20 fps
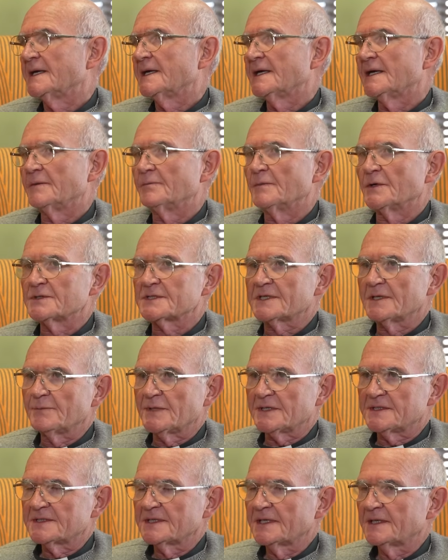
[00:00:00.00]
and mostly
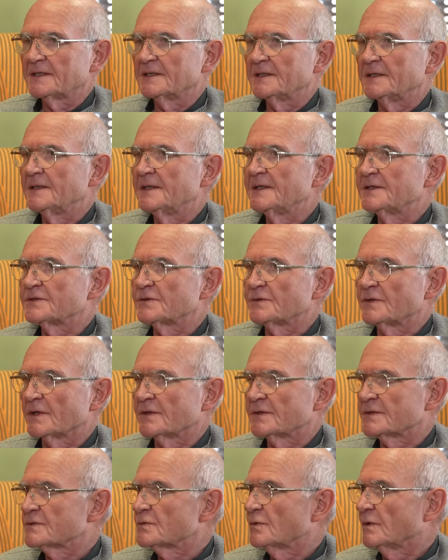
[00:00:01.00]
particularly to
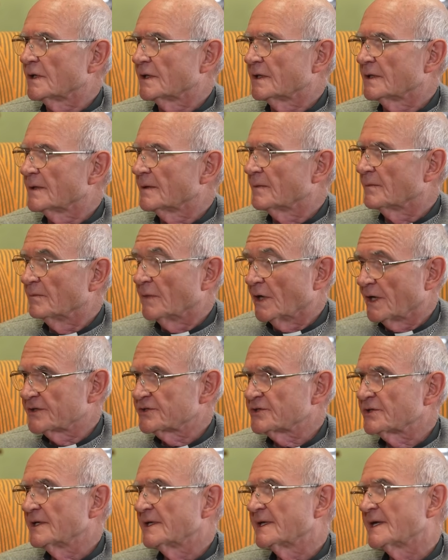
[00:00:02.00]
those who are
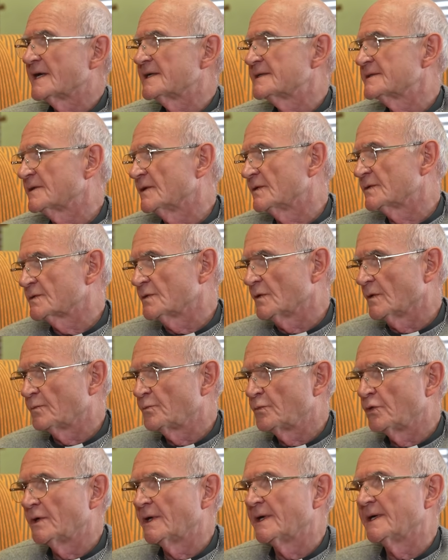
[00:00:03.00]
marginalized, those who are
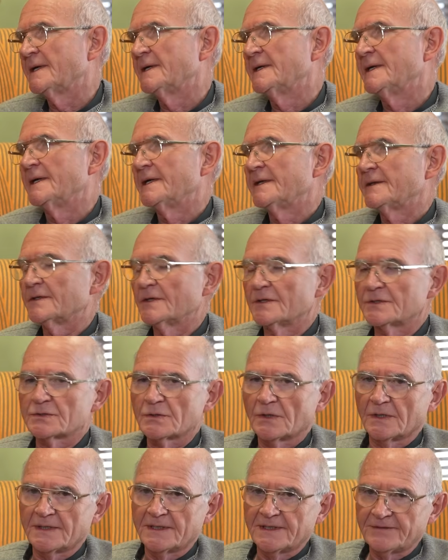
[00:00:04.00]
poor, those
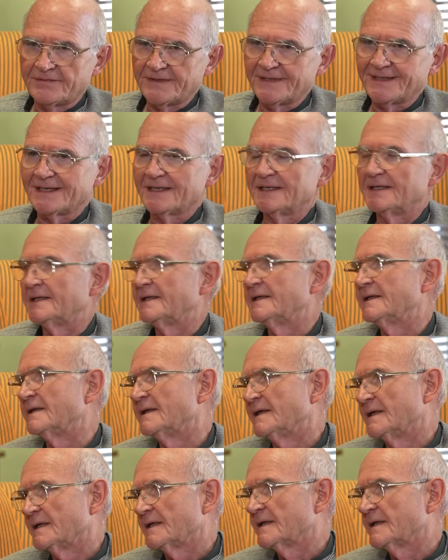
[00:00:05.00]
who are living in